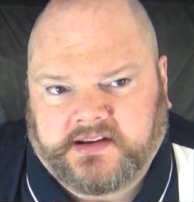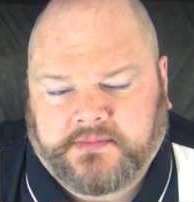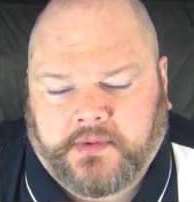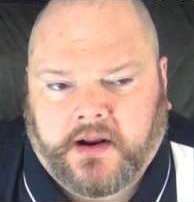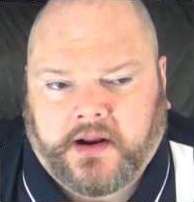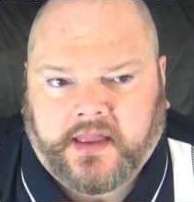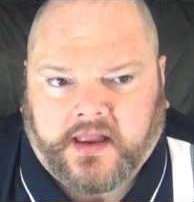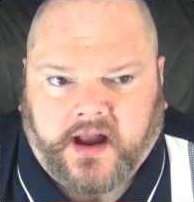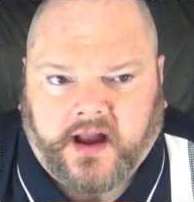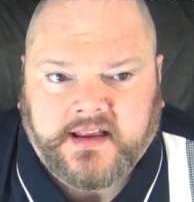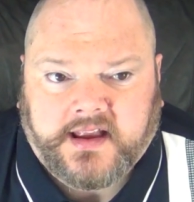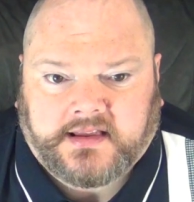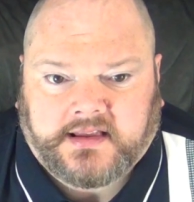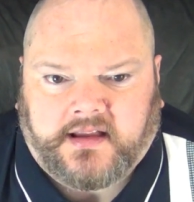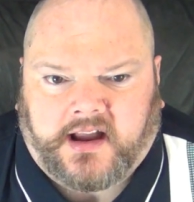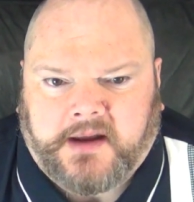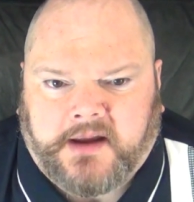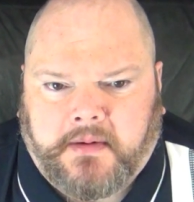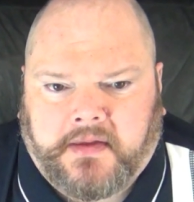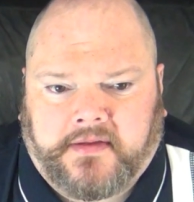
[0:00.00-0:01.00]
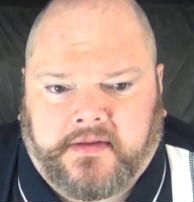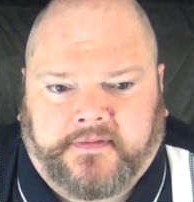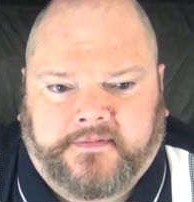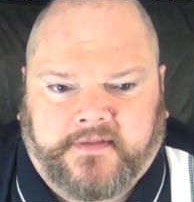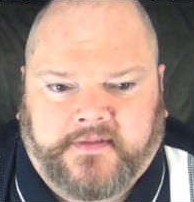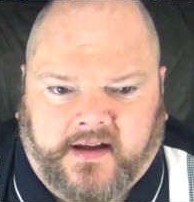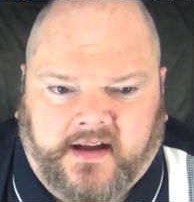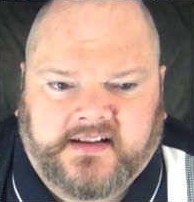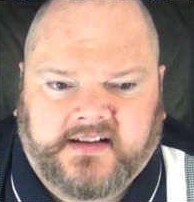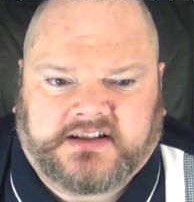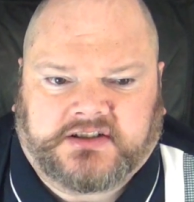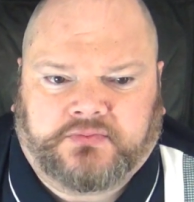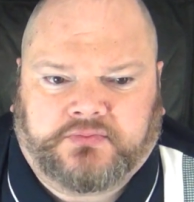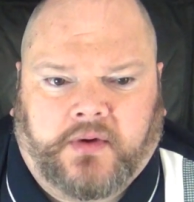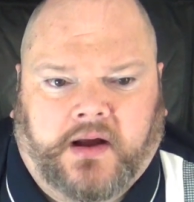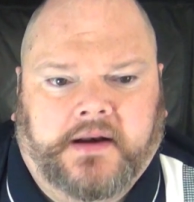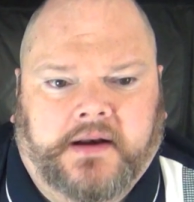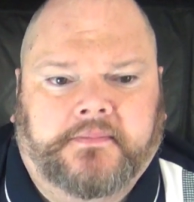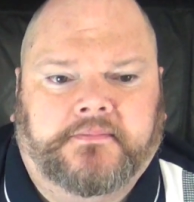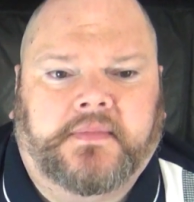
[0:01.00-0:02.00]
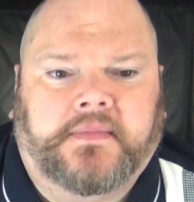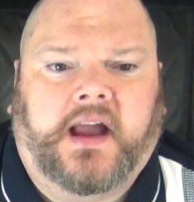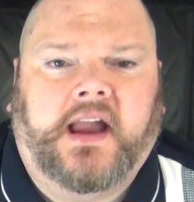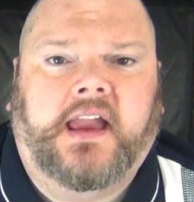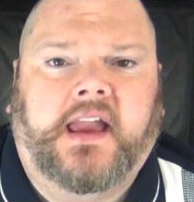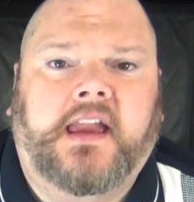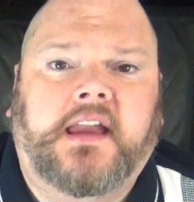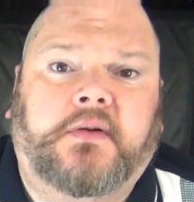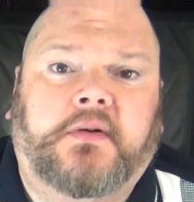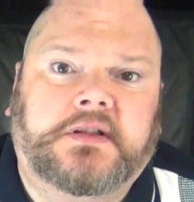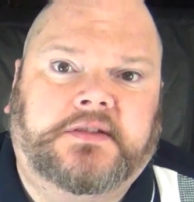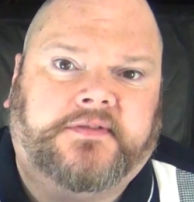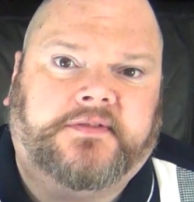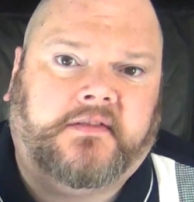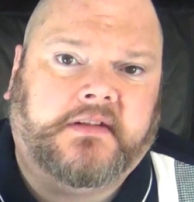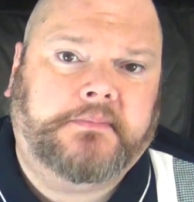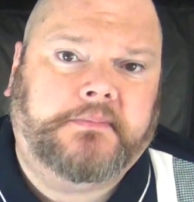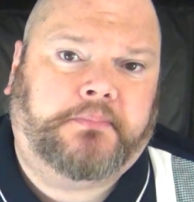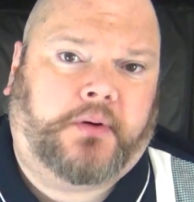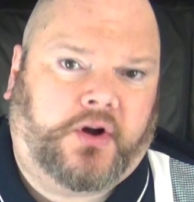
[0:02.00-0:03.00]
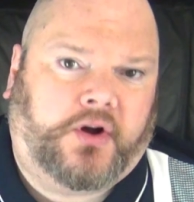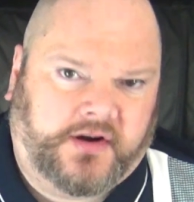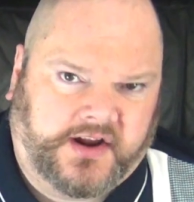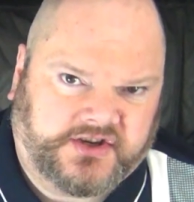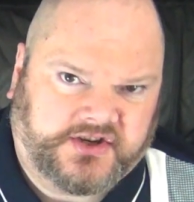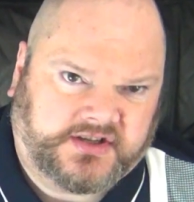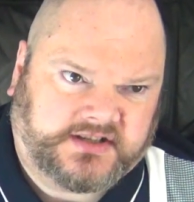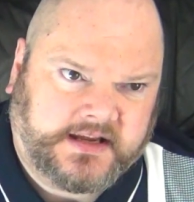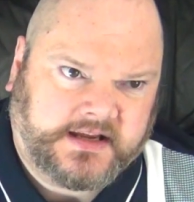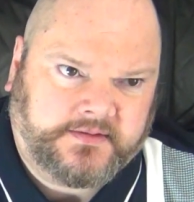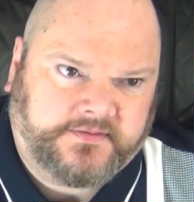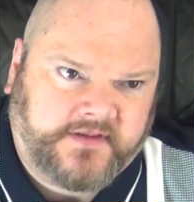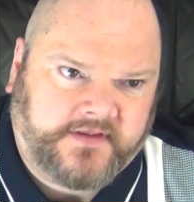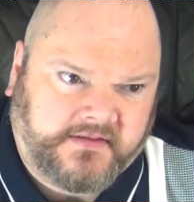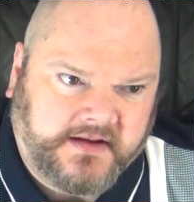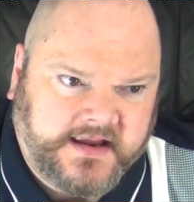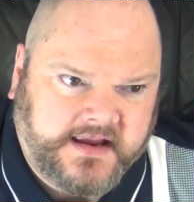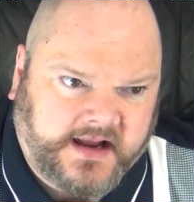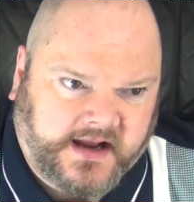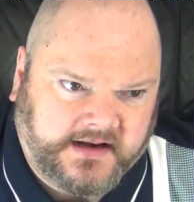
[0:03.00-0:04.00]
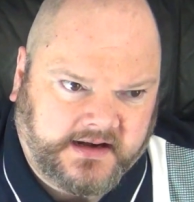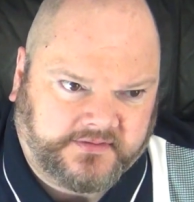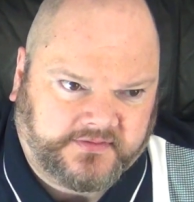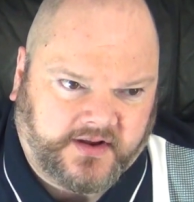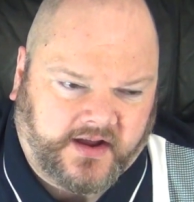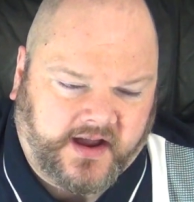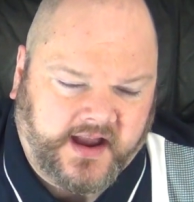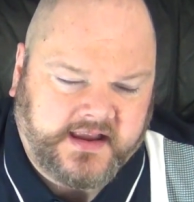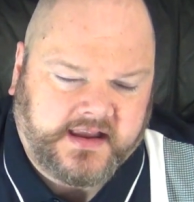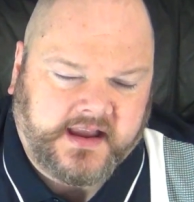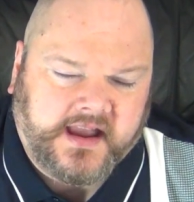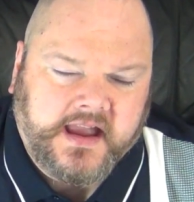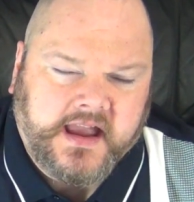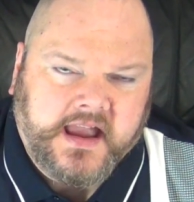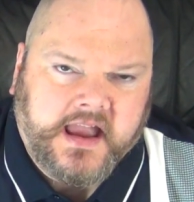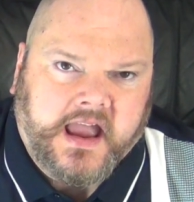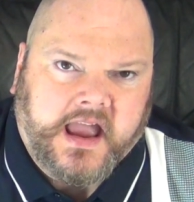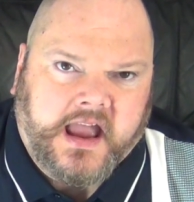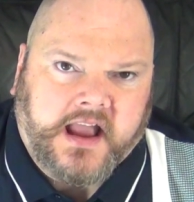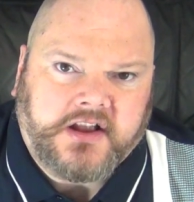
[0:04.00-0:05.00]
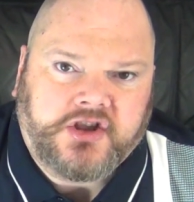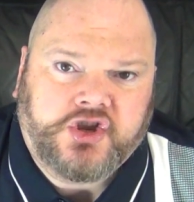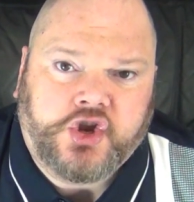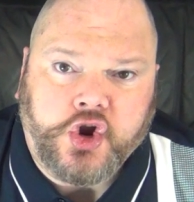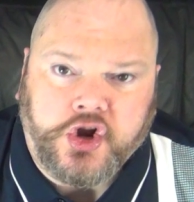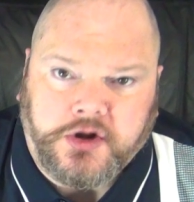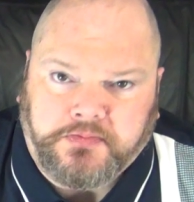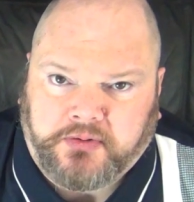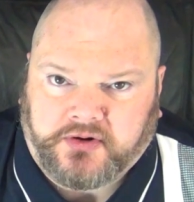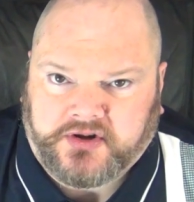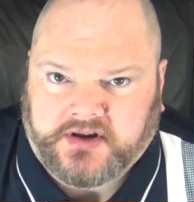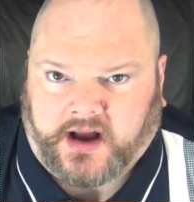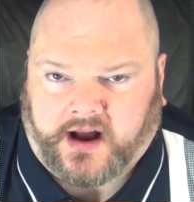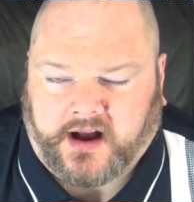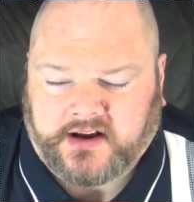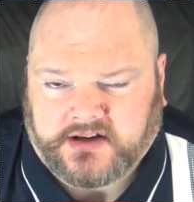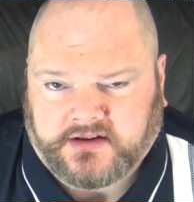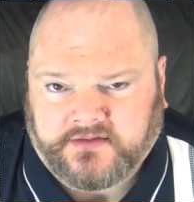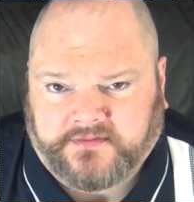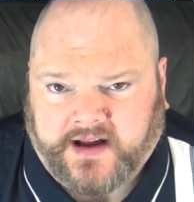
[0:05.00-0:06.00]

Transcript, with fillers: One thing I did like about the first one, uh, it was very polished. It seemed very kind of like good production